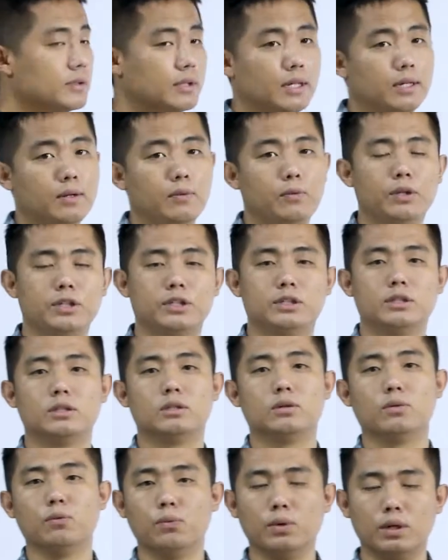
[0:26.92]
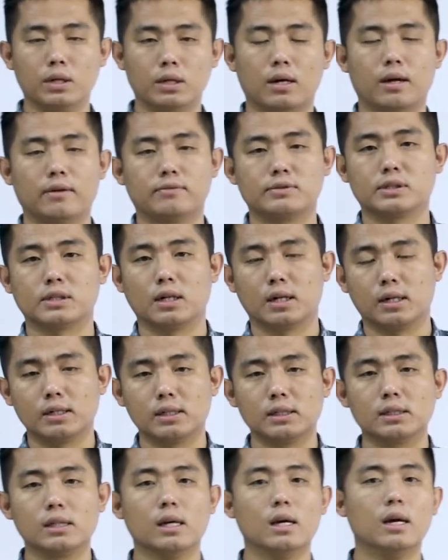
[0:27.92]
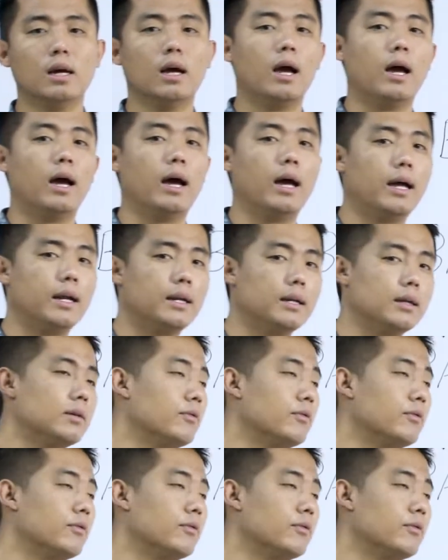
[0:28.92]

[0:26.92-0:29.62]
okay, which we have started, and